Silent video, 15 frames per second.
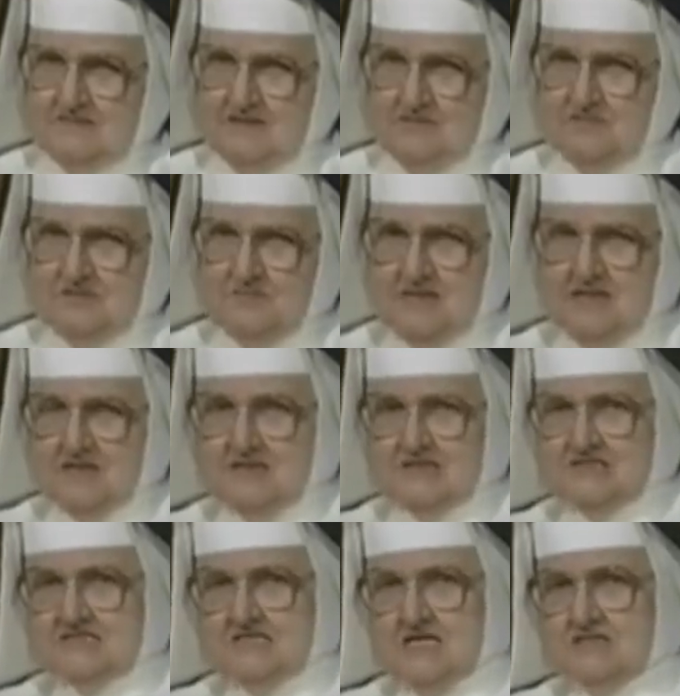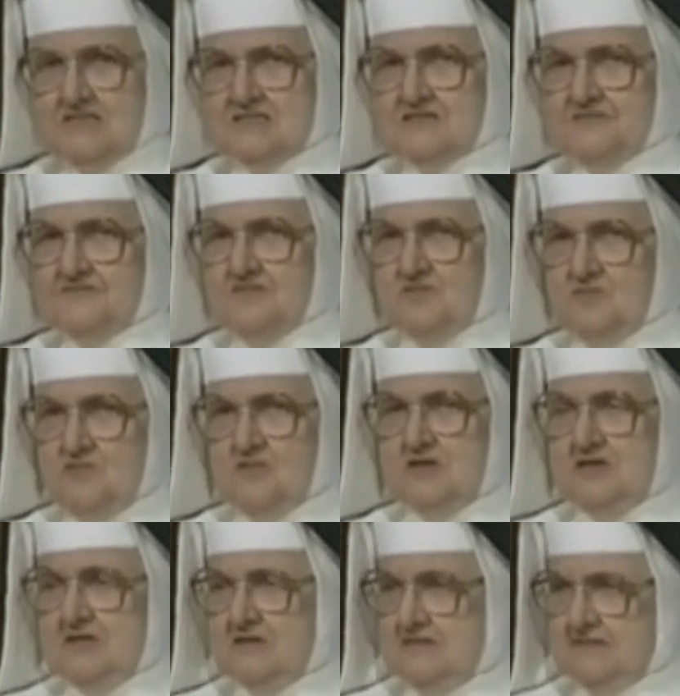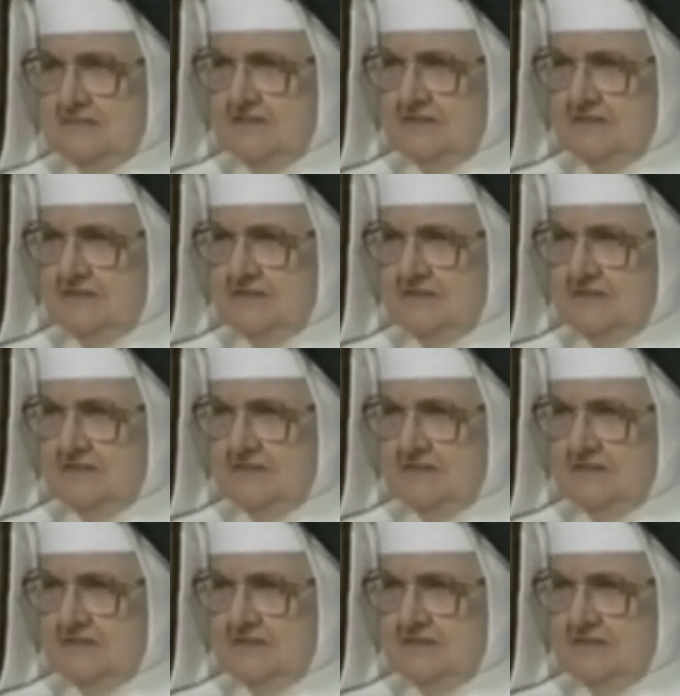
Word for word: there would make any sense if the warning doesn't